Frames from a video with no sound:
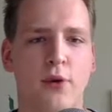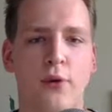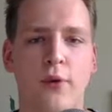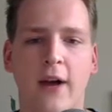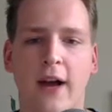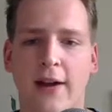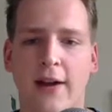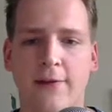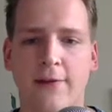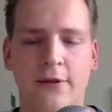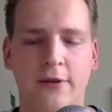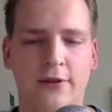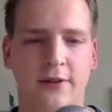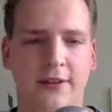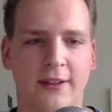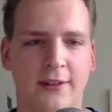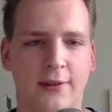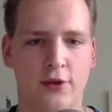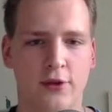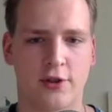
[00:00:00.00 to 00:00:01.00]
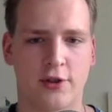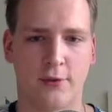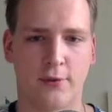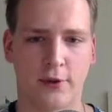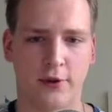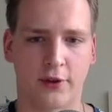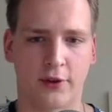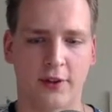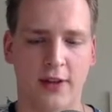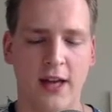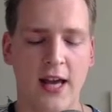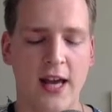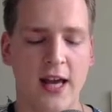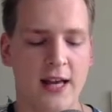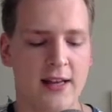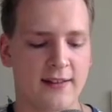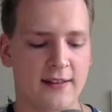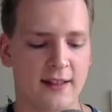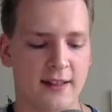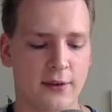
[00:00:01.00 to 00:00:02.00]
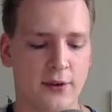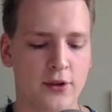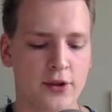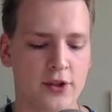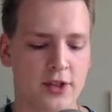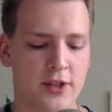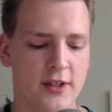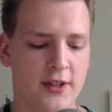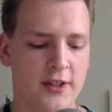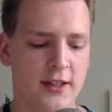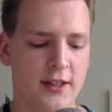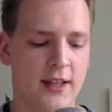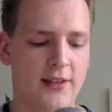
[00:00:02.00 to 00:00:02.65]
whoever Satoshi was. Satoshi